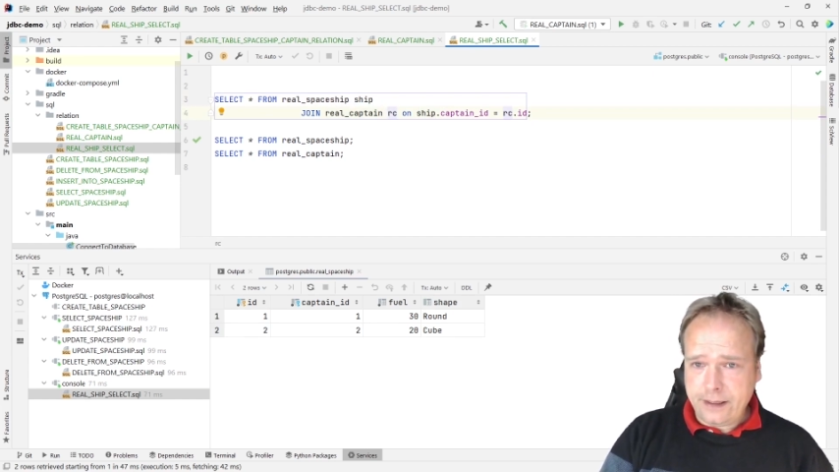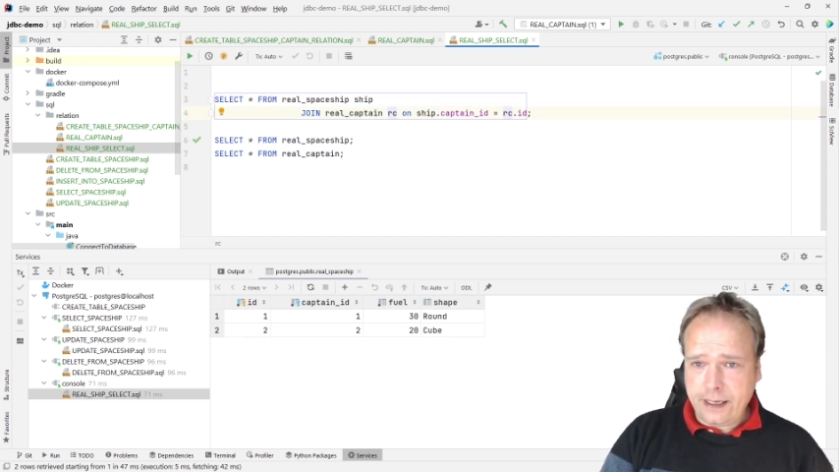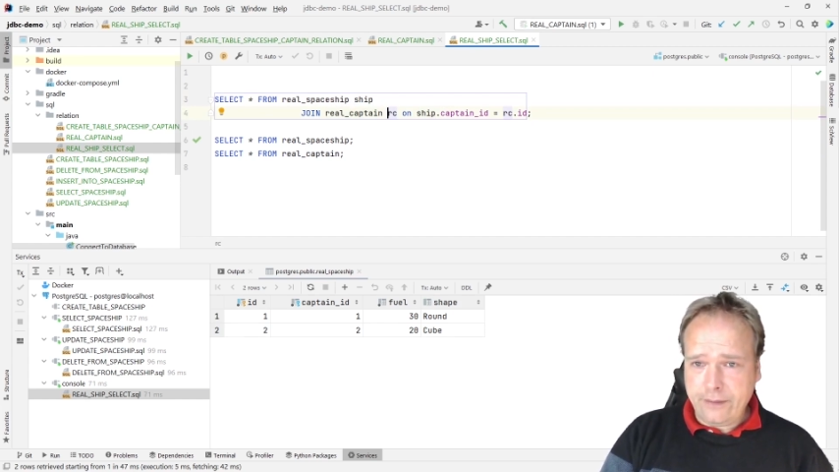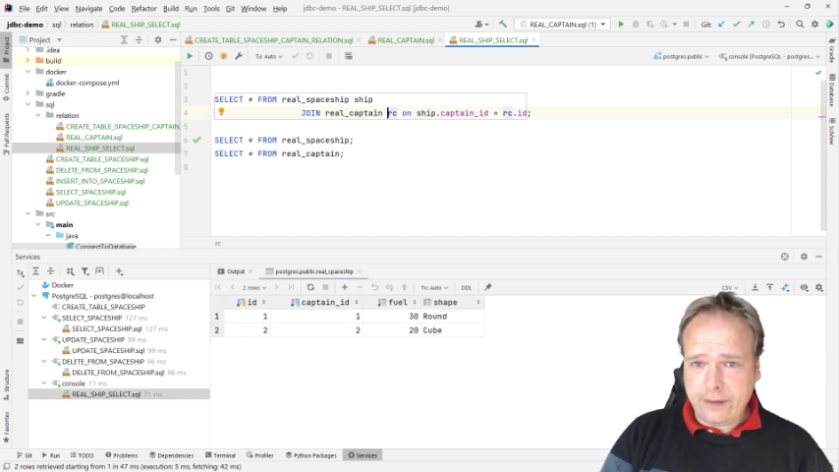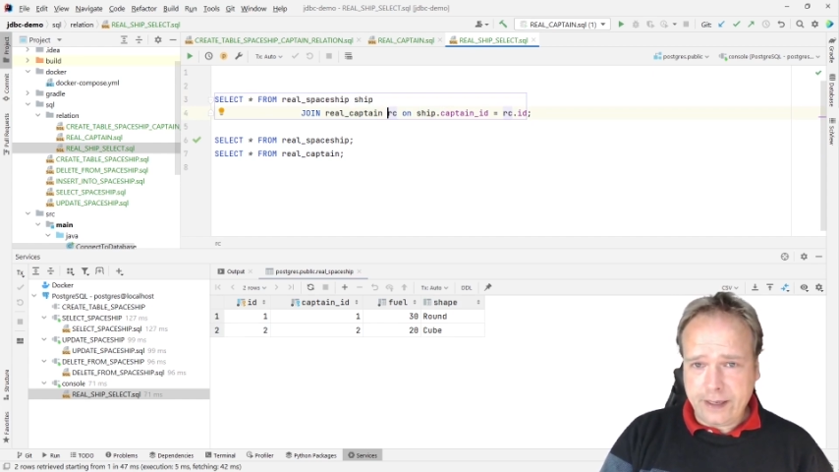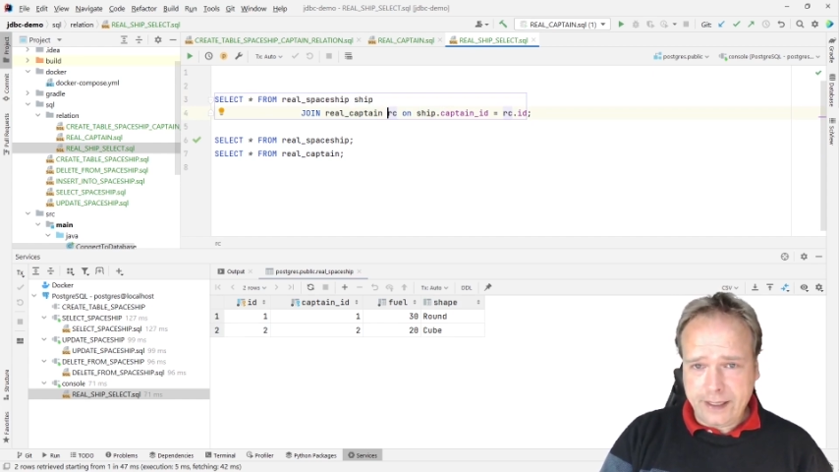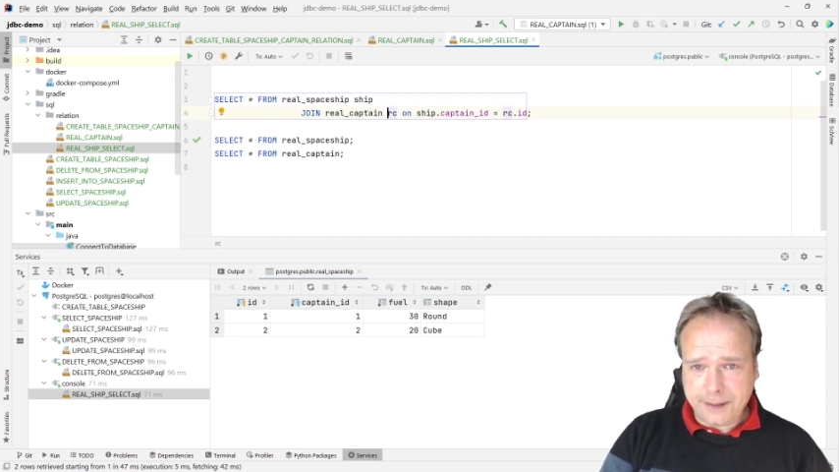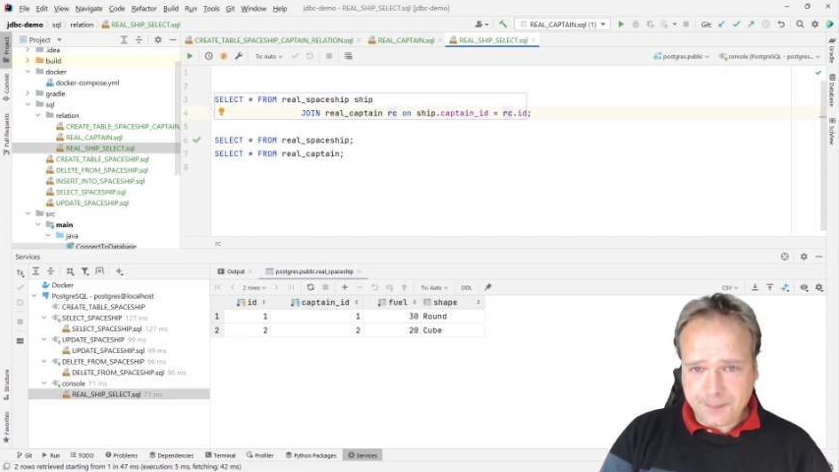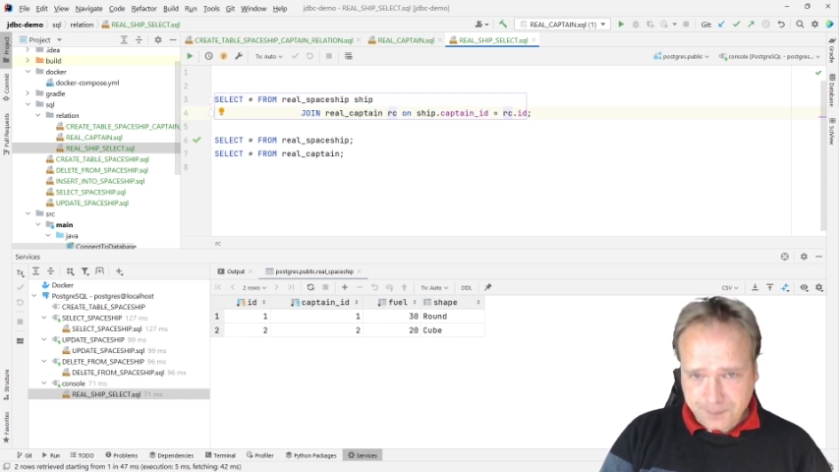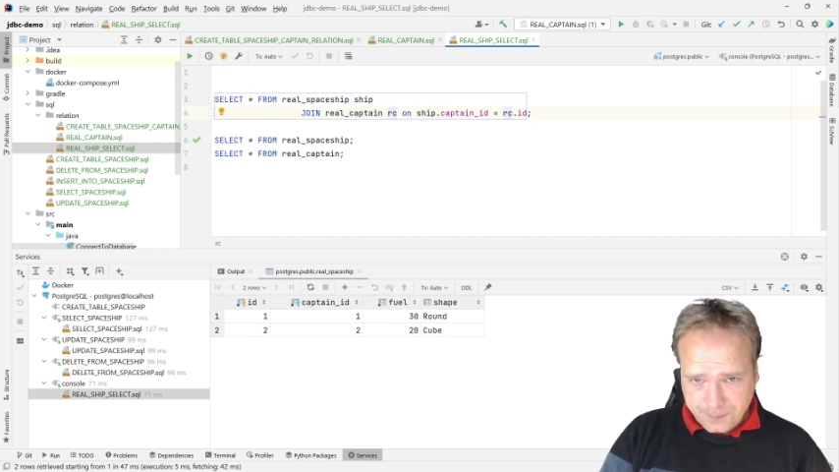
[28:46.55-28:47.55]
area right
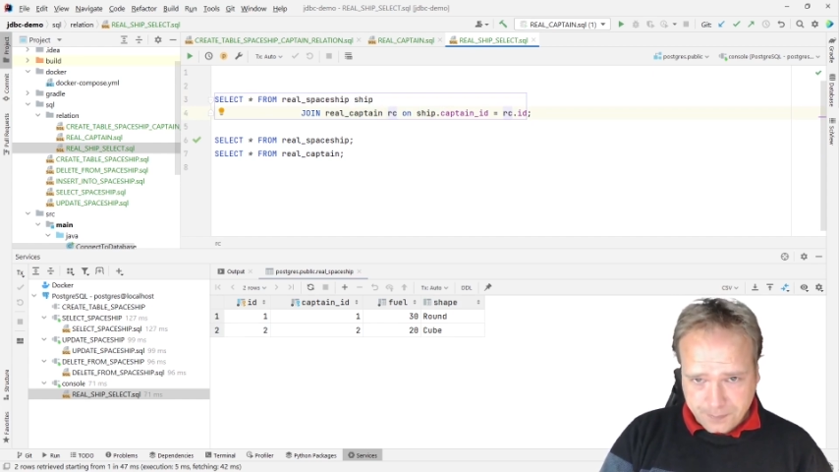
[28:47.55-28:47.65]
here.